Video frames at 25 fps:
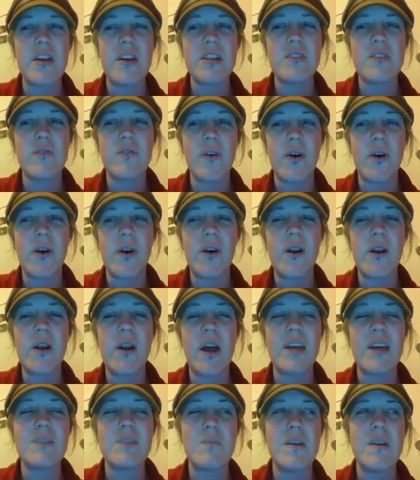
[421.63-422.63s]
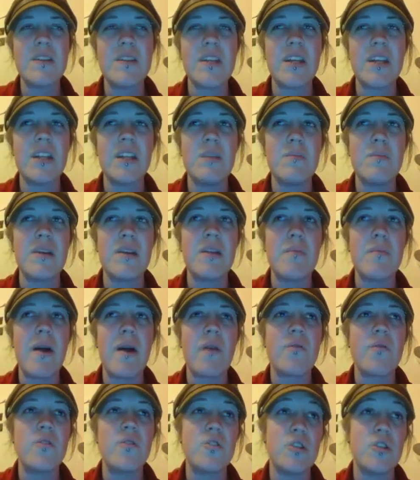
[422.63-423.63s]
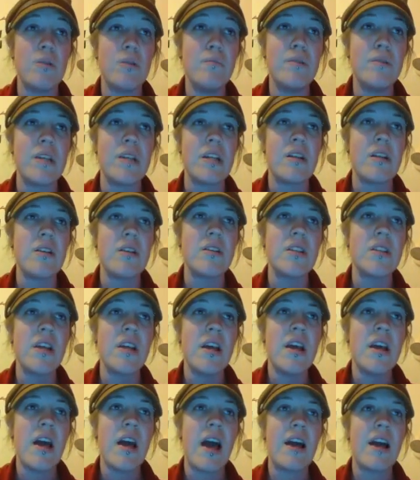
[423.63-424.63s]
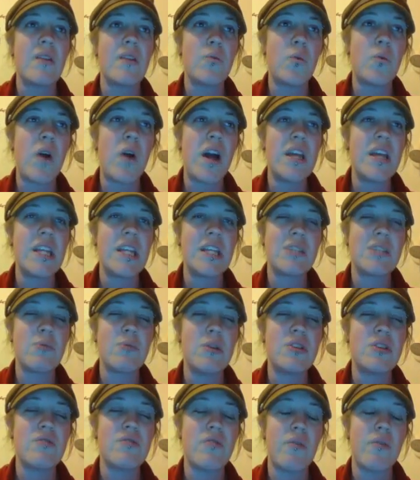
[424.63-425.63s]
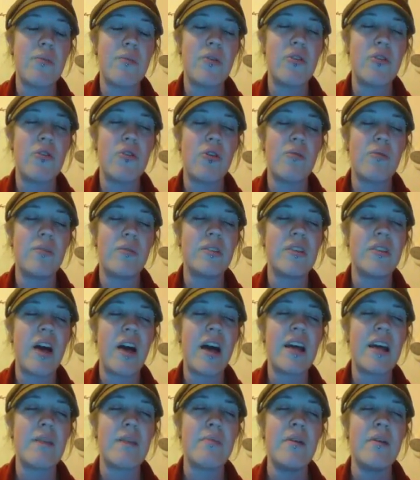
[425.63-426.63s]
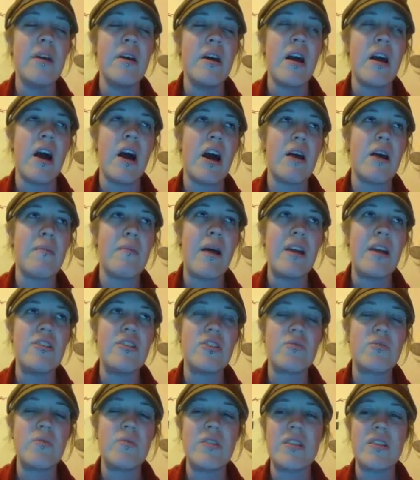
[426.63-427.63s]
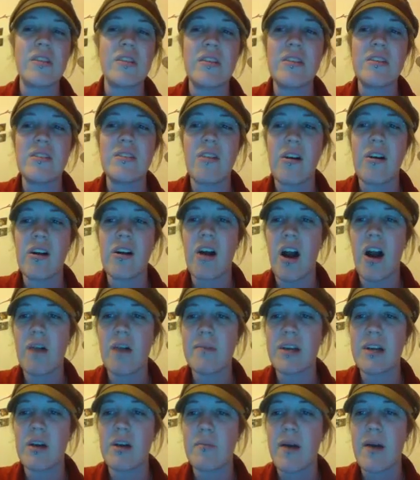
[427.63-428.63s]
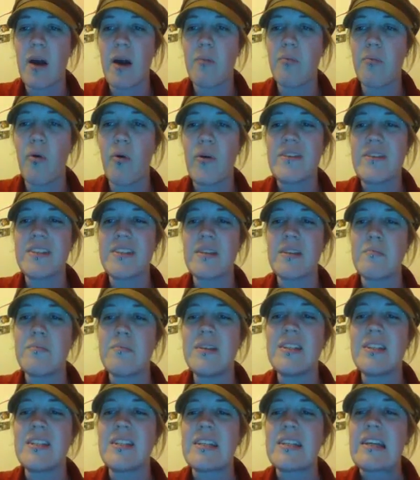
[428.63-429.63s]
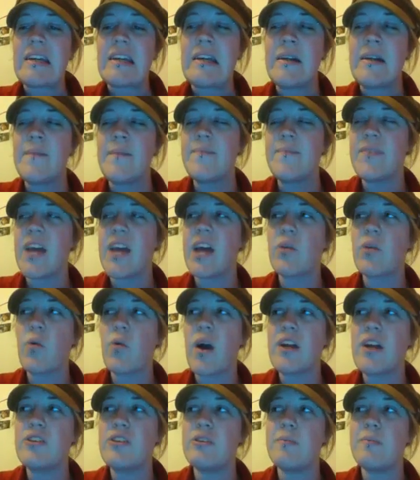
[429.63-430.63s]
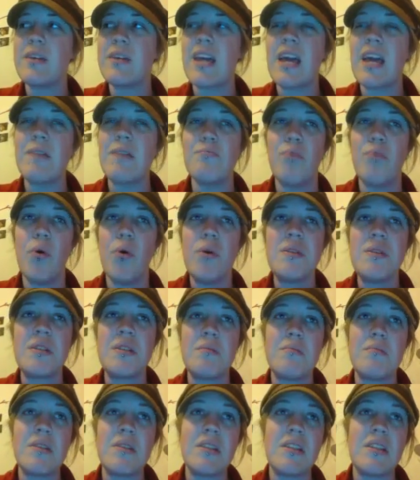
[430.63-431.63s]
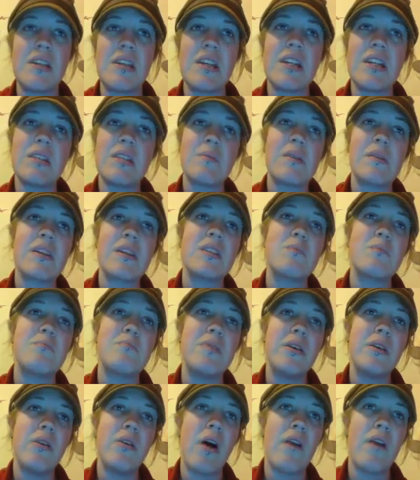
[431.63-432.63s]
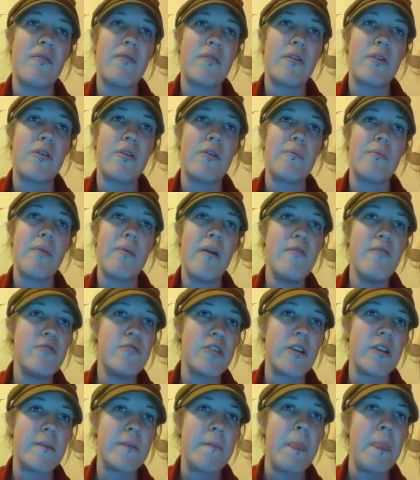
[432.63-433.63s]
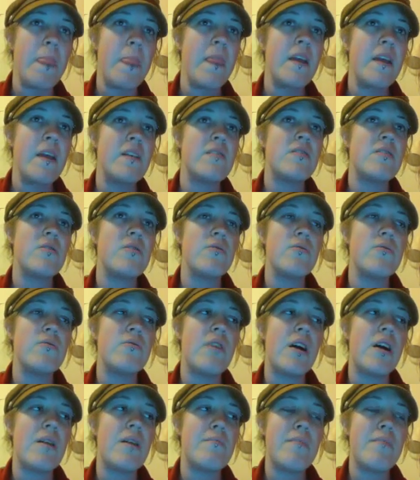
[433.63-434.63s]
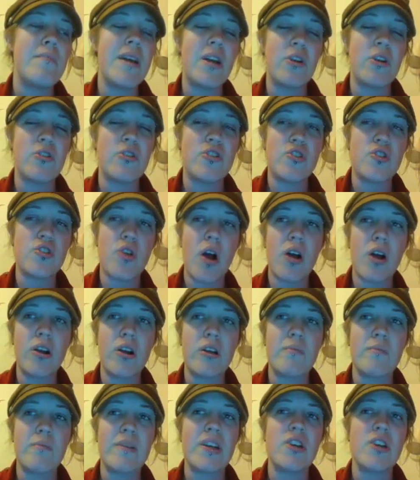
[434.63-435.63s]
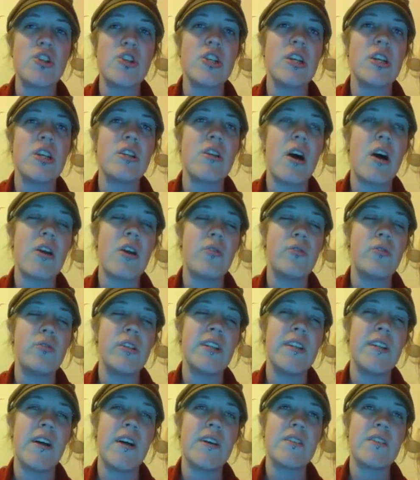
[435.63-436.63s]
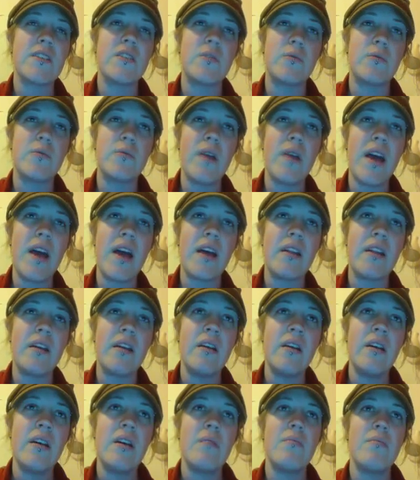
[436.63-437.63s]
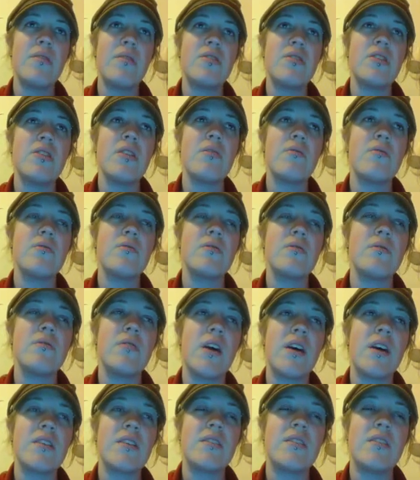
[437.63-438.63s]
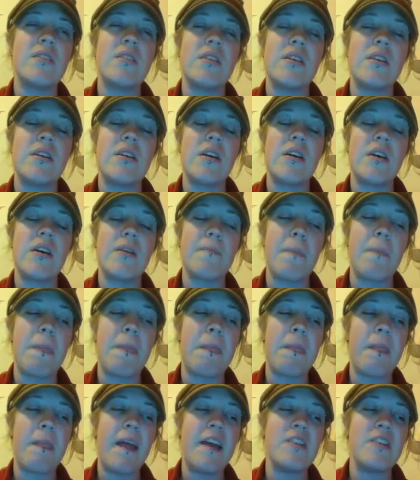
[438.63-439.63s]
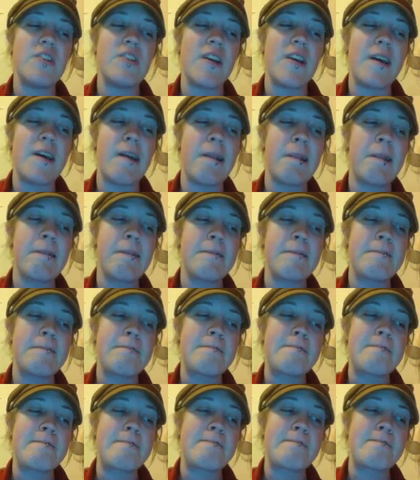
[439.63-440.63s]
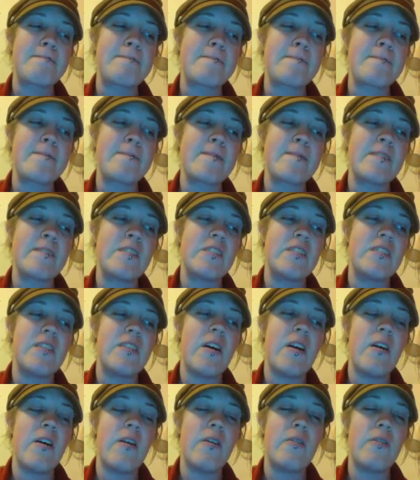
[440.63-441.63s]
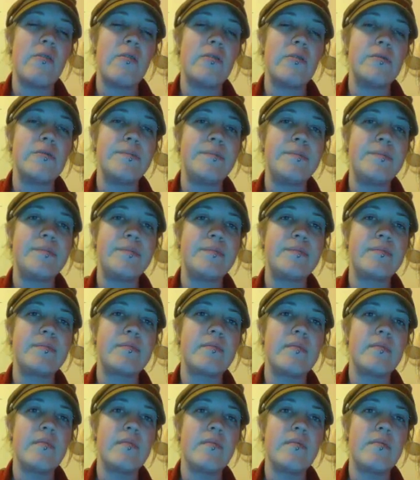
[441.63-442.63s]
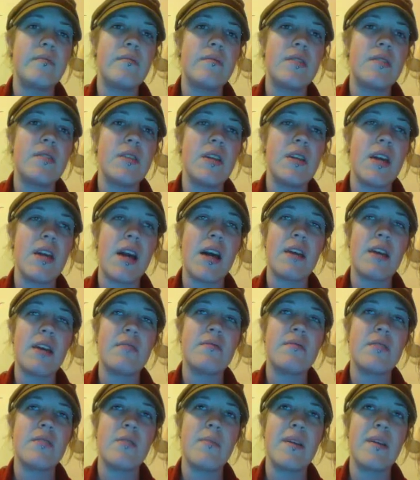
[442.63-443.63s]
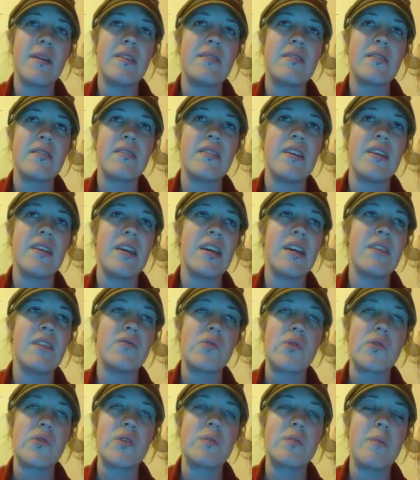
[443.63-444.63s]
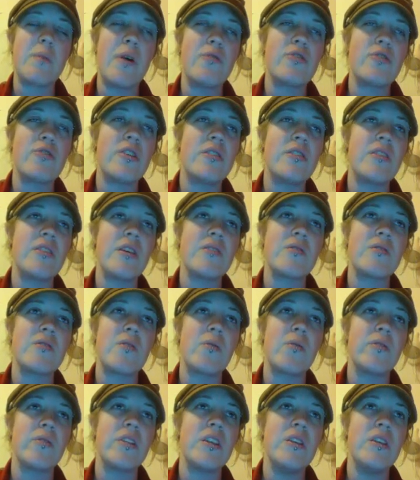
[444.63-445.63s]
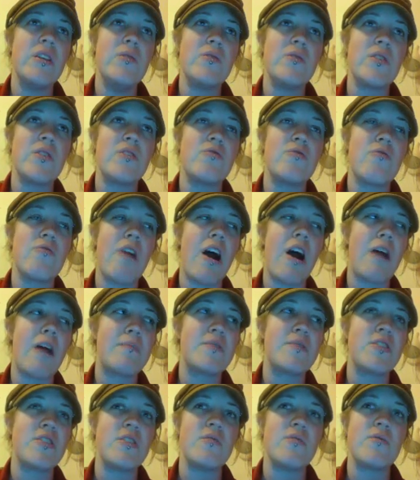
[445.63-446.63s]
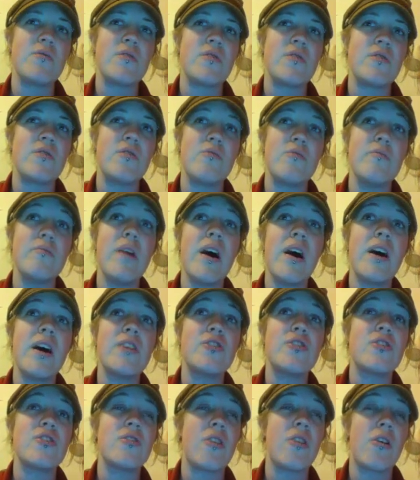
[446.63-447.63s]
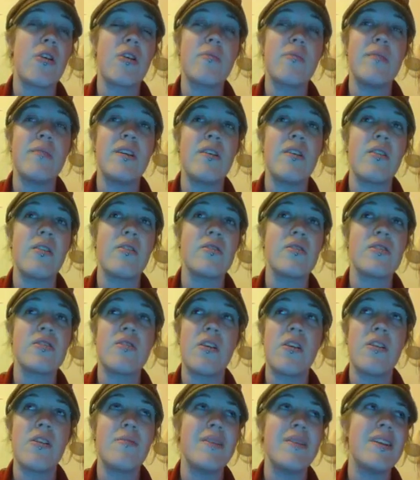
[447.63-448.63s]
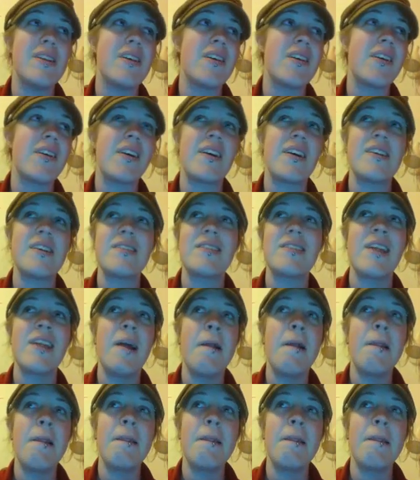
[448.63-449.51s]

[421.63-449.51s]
thus far has basically been about the gym leaders and why they switched from their normal type. Um, I just recently saw a comic about Poison Misty and why she became Poison Misty, and it's because Bill offered her a potion to um, make her stronger because she had not only lost to Red, but she had also lost to um, AJ. So, so yeah. So basically, he gives her this potion, tells her only to use drops. She uses too much. Starmie, her Starmie dies,